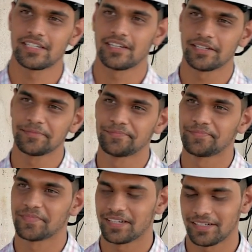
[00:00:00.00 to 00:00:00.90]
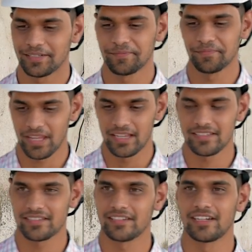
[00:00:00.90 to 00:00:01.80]
sharing. Uh,
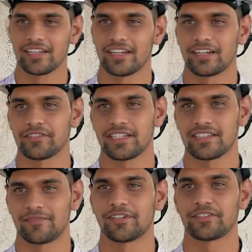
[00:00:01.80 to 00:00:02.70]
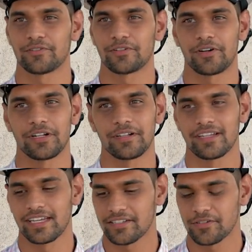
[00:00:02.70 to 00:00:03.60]
it's really great to see someone so tall
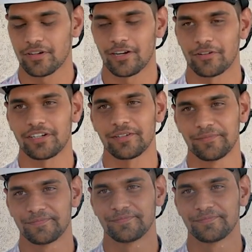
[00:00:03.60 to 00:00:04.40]
yet so grounded.